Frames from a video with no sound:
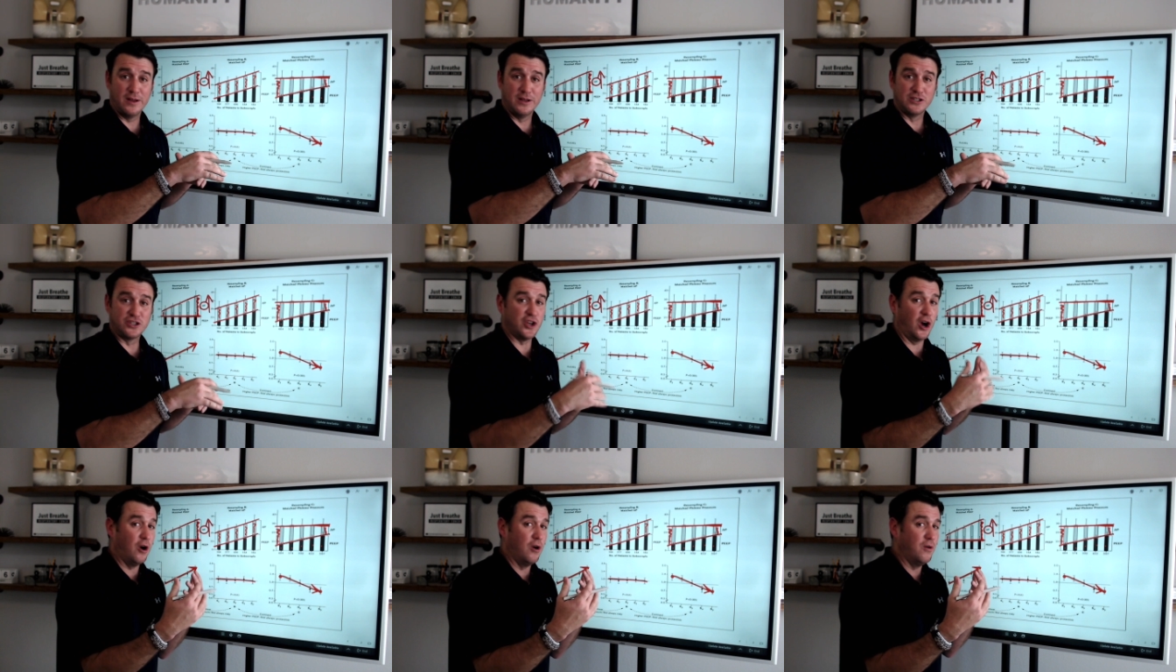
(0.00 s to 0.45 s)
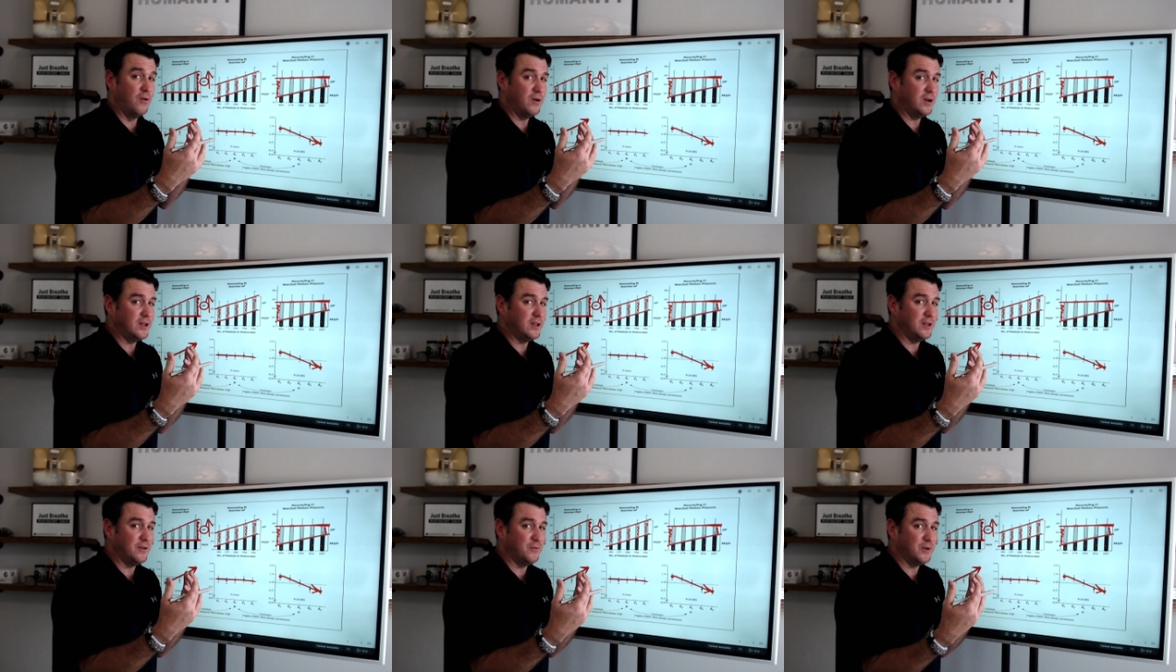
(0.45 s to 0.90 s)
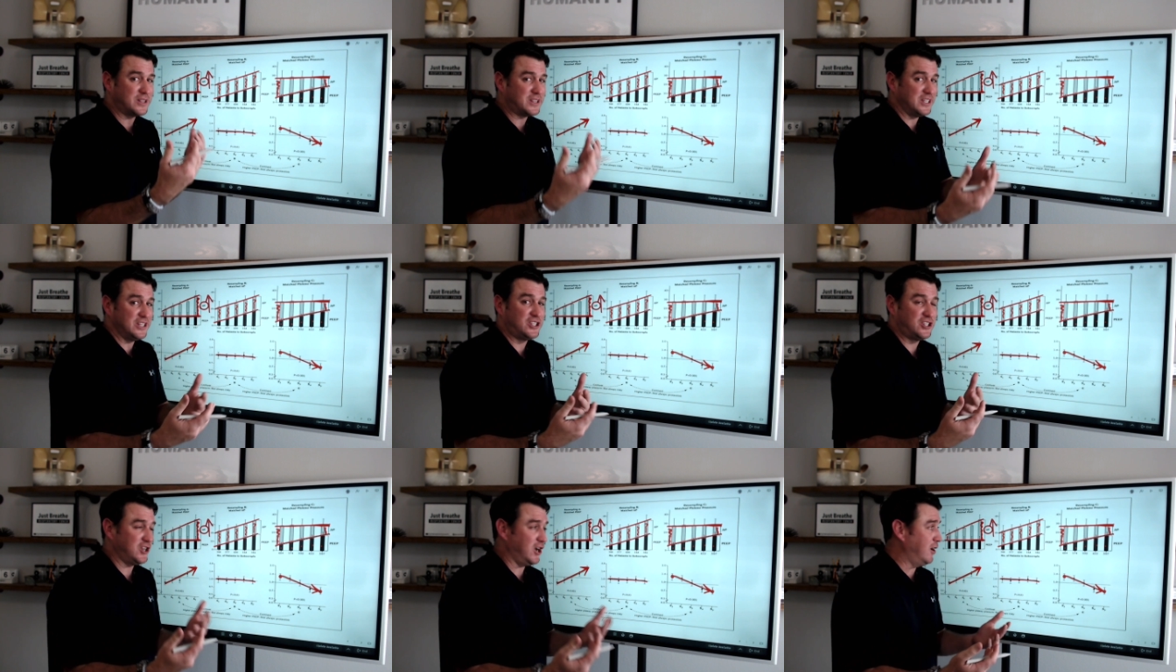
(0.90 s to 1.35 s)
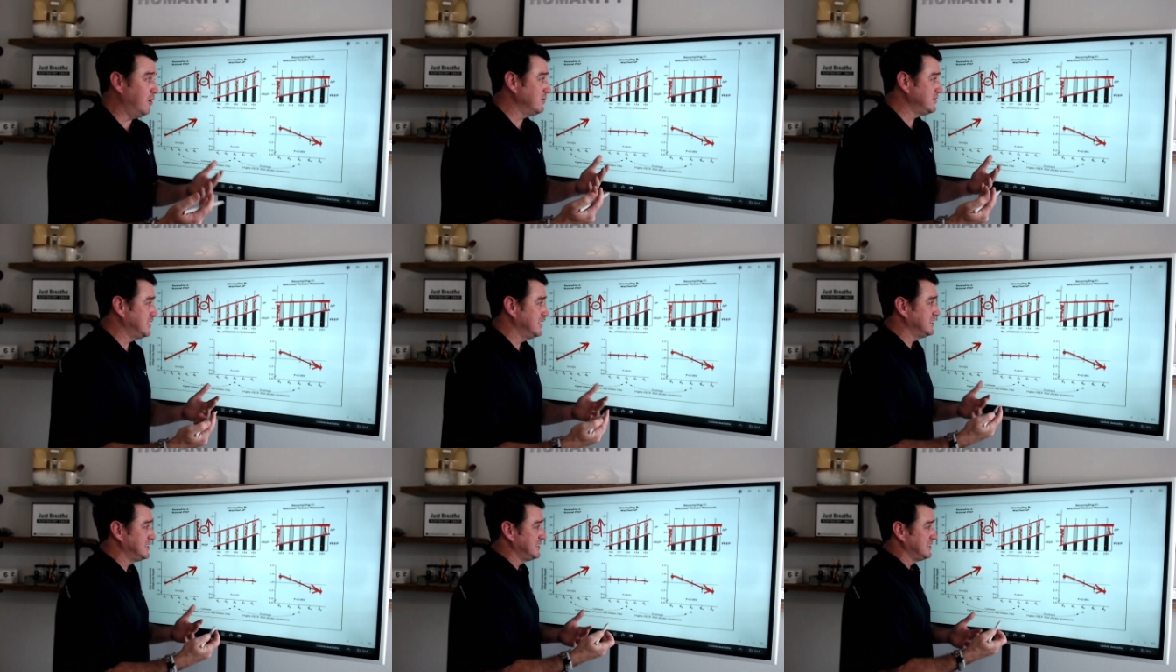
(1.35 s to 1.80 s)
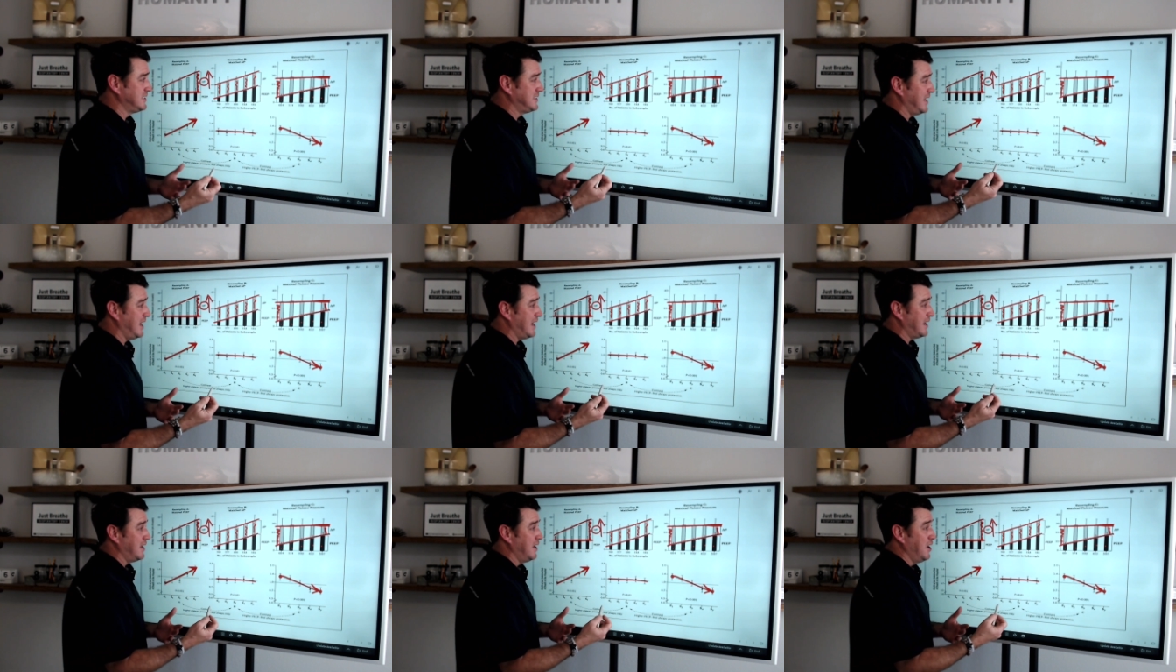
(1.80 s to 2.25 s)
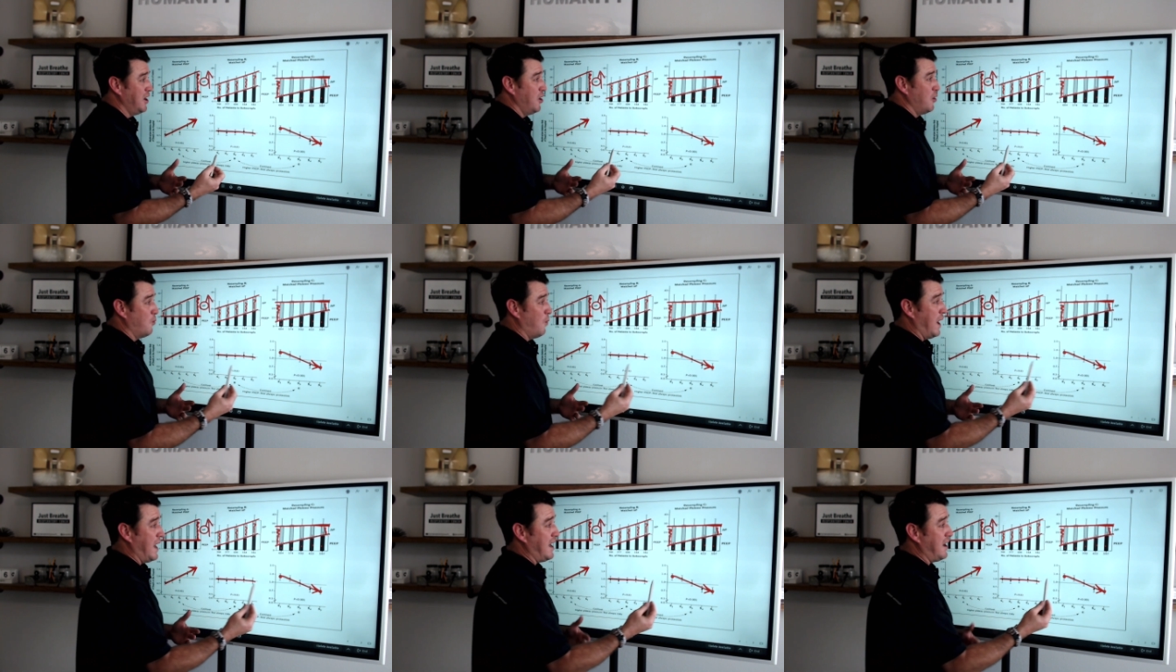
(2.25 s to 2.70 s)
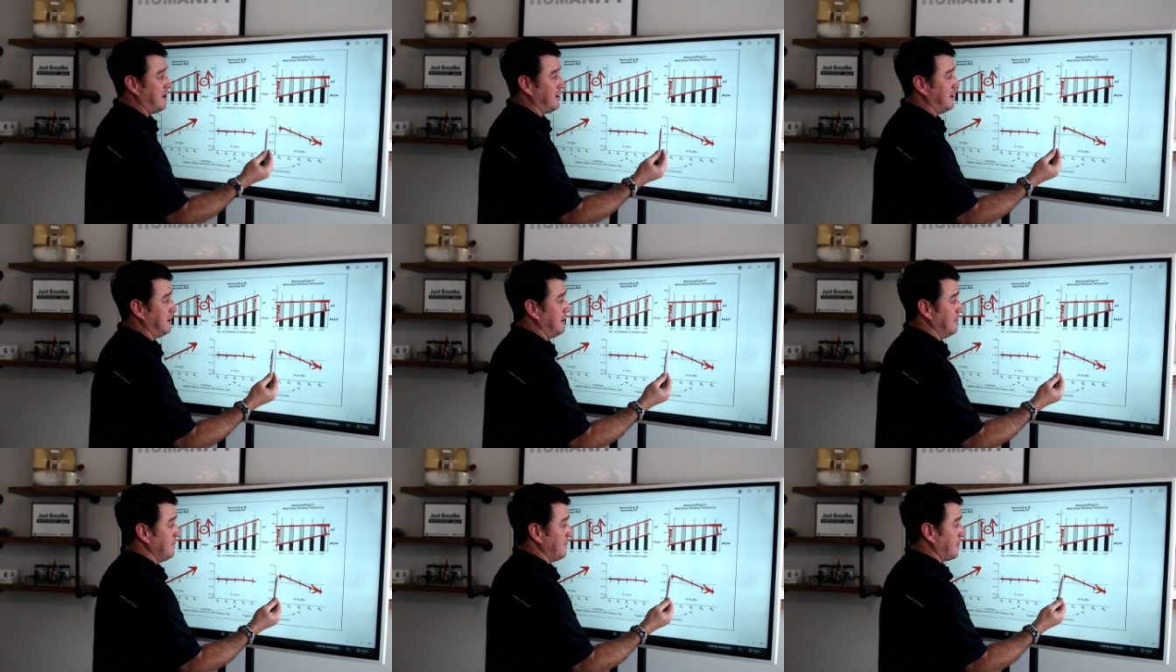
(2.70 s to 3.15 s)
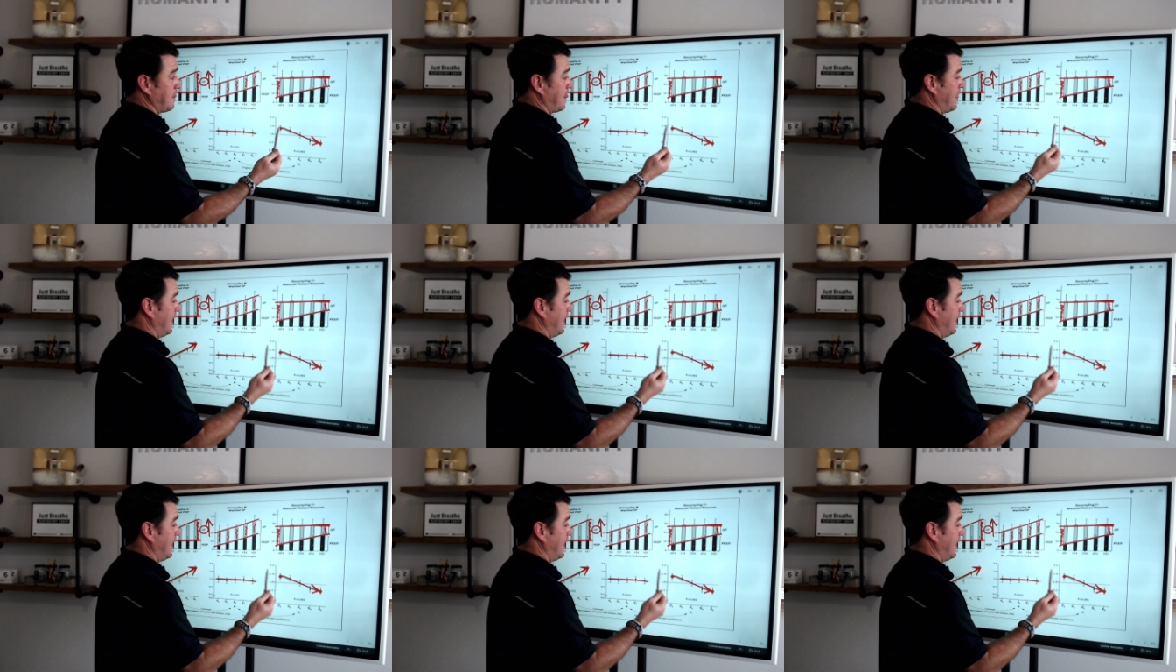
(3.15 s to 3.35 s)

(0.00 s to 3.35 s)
So what this shows is is that while